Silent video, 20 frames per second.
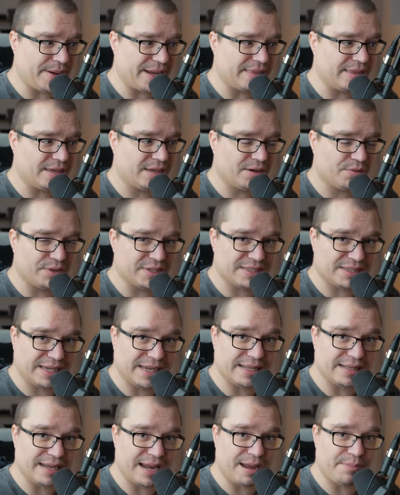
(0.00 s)
I think it was
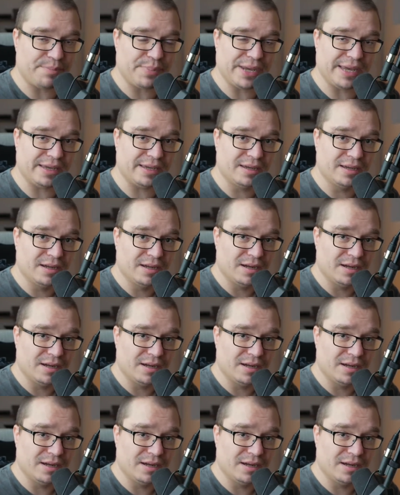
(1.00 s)
kidnapping,